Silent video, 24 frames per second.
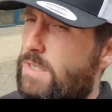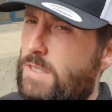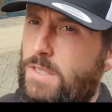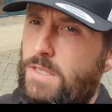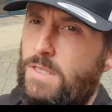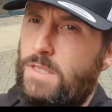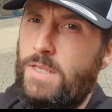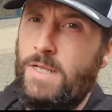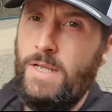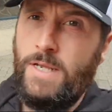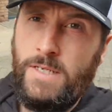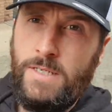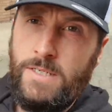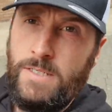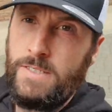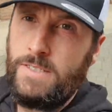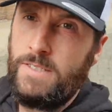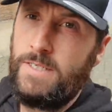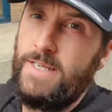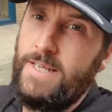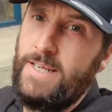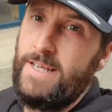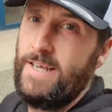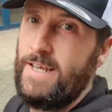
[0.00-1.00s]

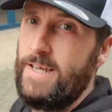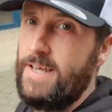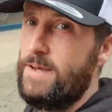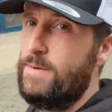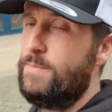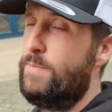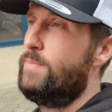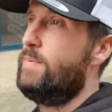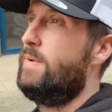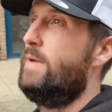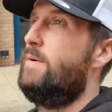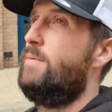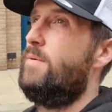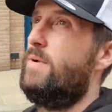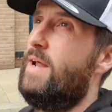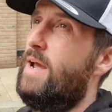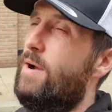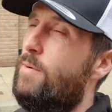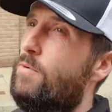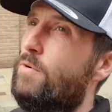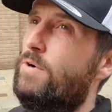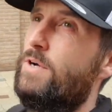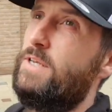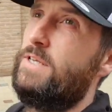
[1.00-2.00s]
this bit we're
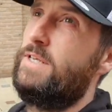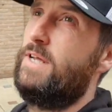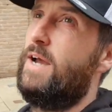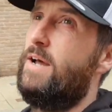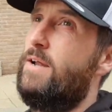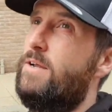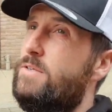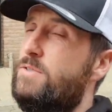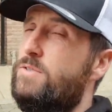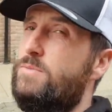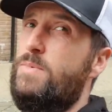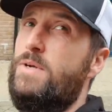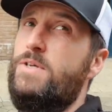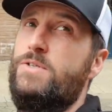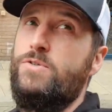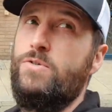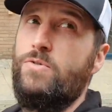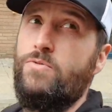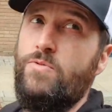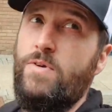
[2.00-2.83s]
now walking down is a place called